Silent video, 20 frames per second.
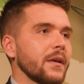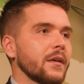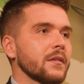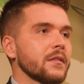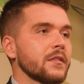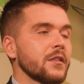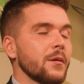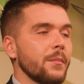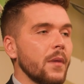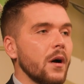
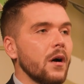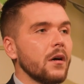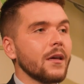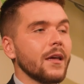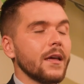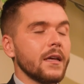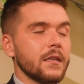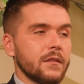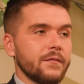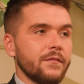because the
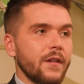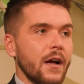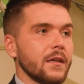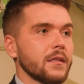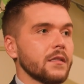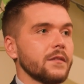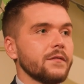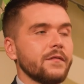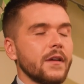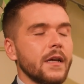market is
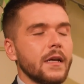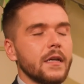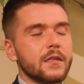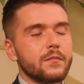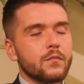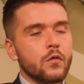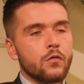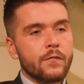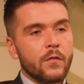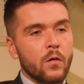fast.
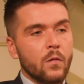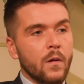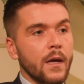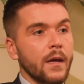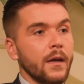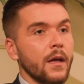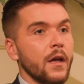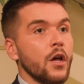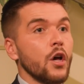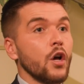Things move quick.